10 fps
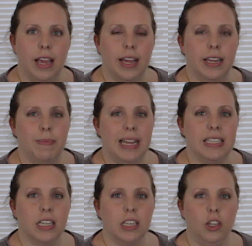And
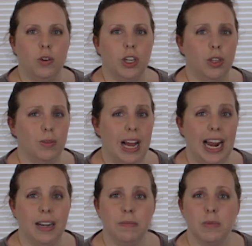basically you can use
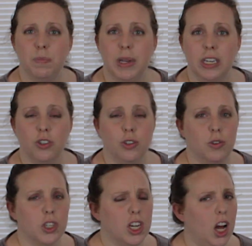items,
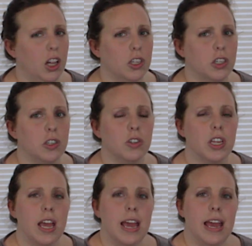pictures, colors,